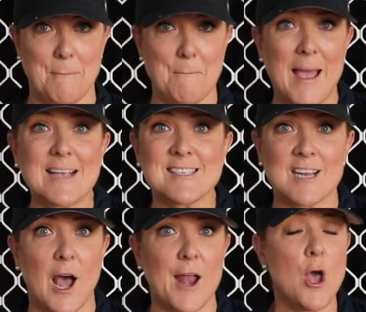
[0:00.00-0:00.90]
and
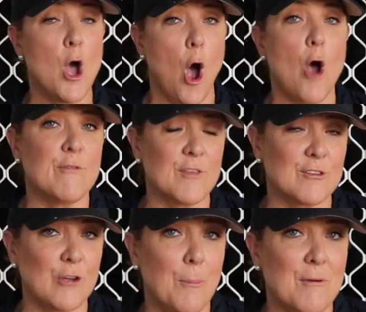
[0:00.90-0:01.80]
masonite over
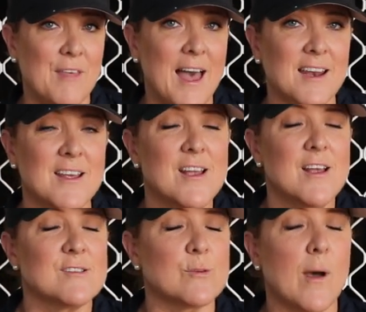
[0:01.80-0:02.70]
the top of that.
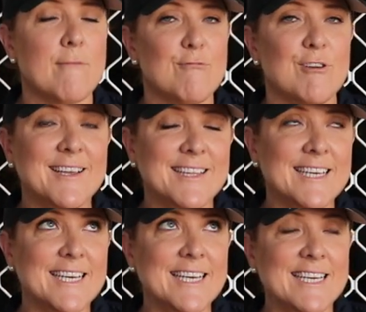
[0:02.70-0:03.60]
So I'm
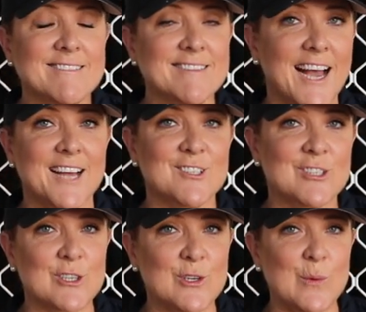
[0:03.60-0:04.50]
really
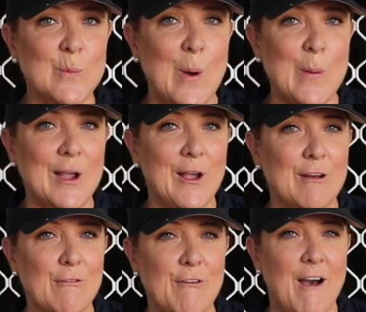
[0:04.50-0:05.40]
unsure what we're
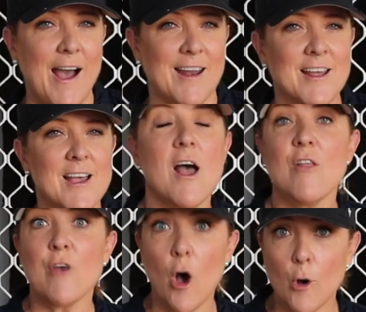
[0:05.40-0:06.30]
going to find.
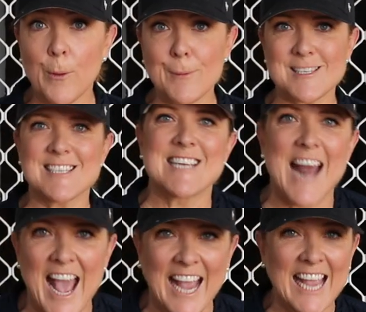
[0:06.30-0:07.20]
The whole purpose of
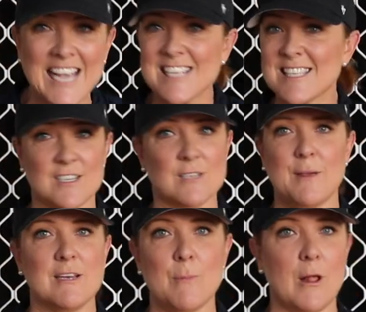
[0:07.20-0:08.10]
today isn't to
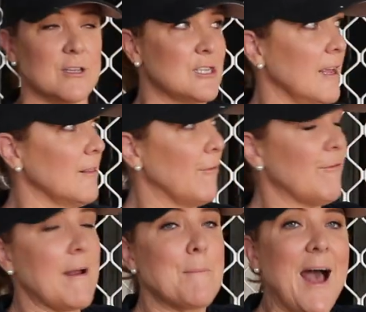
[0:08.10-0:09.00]
be demolishing the
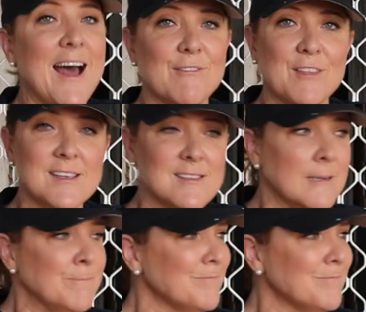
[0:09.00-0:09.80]
front part of this